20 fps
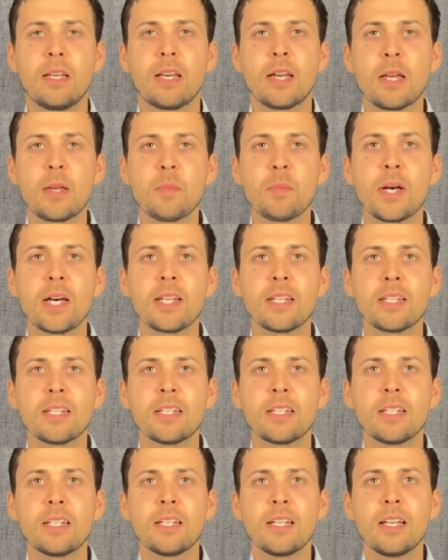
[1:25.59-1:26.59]
Amen.
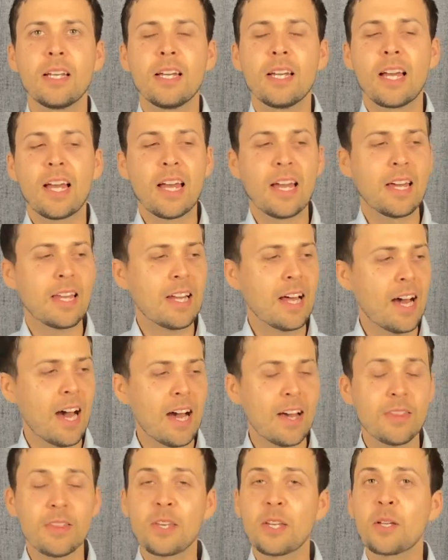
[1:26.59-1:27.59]
And
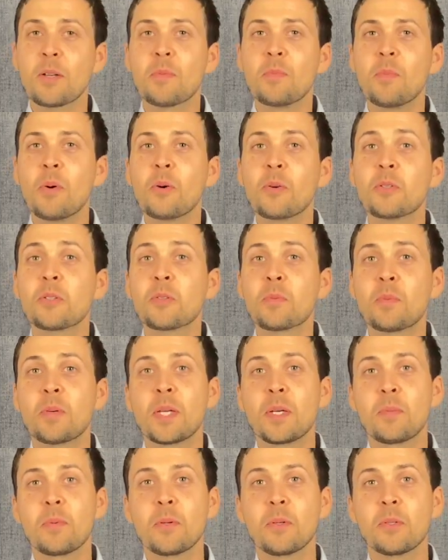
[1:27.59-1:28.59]
I think most
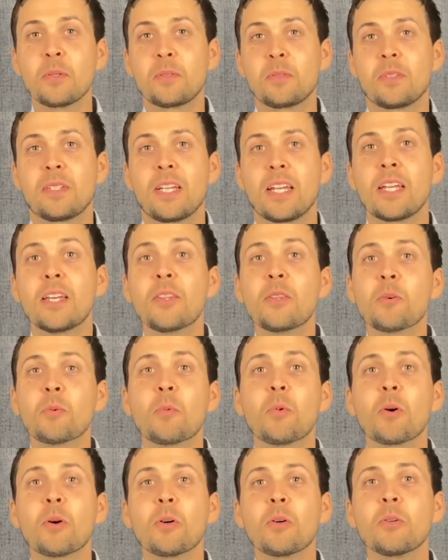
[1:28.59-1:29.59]
people in the
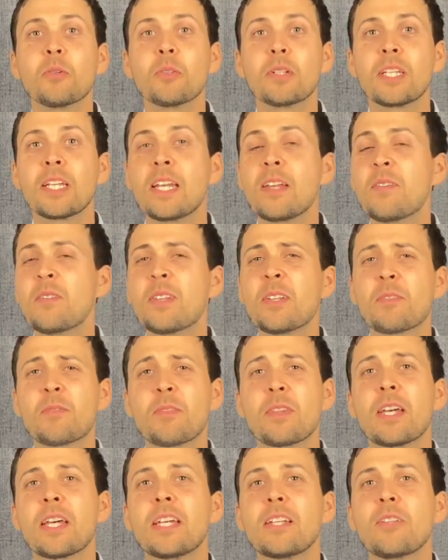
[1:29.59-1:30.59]
world, even if
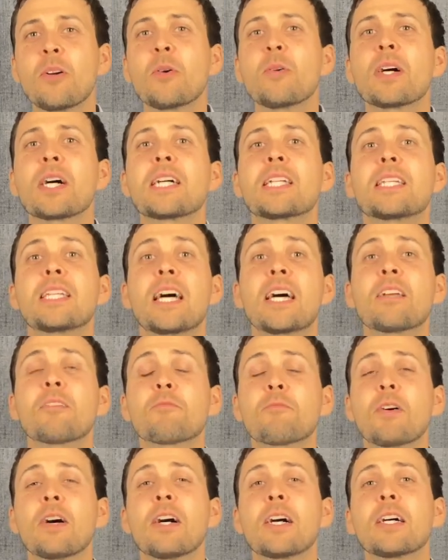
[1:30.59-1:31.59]
they don't
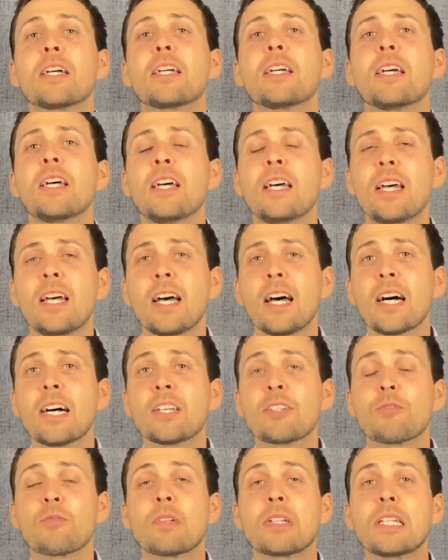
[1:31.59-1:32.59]
identify
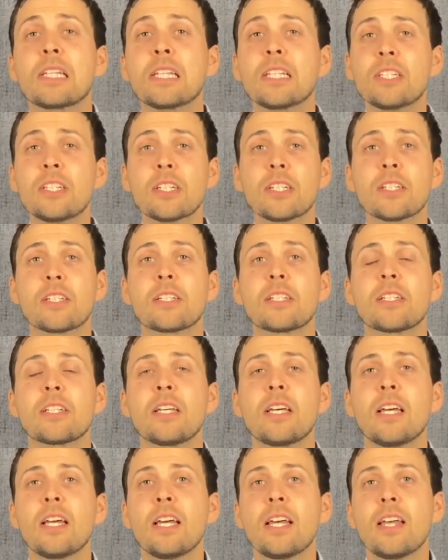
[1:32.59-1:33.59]
as religious,
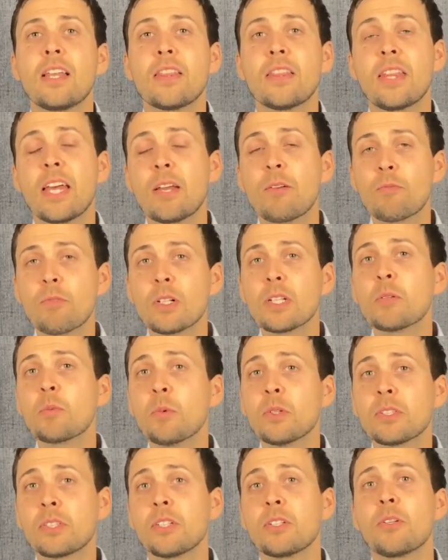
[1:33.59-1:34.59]
they really
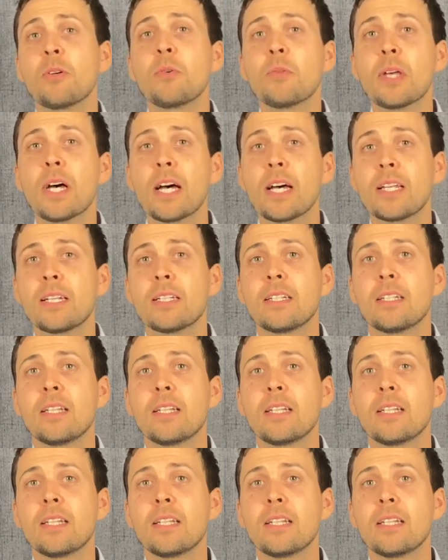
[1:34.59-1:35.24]
want to know that.